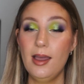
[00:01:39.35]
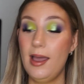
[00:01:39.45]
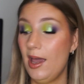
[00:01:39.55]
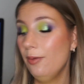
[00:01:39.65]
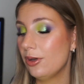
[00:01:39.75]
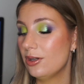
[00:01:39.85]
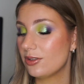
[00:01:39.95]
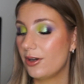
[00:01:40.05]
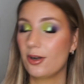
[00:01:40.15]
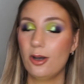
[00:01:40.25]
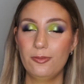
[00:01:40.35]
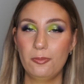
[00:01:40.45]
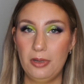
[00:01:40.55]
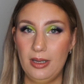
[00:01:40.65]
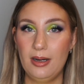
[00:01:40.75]
and we're going to start off
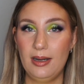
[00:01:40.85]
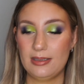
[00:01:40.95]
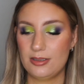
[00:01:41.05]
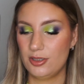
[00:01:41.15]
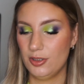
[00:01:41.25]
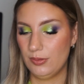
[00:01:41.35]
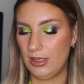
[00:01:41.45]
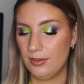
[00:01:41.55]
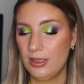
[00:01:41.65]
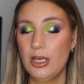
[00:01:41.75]
with Natasha Denona.